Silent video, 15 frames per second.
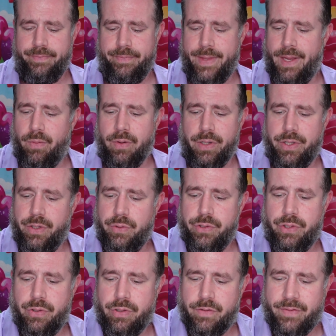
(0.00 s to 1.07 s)
they were
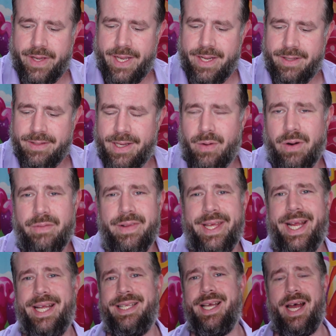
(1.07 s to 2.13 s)
huge fans. However, they
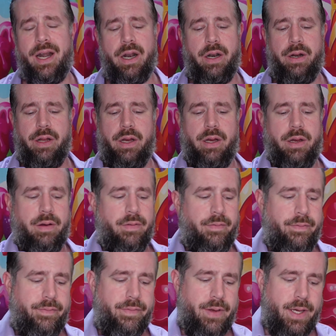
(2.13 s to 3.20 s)
got tired
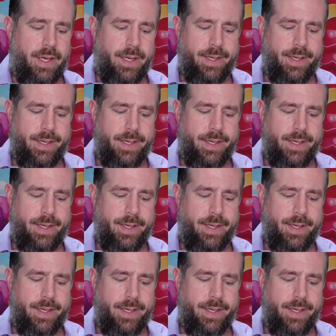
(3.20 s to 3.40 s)
of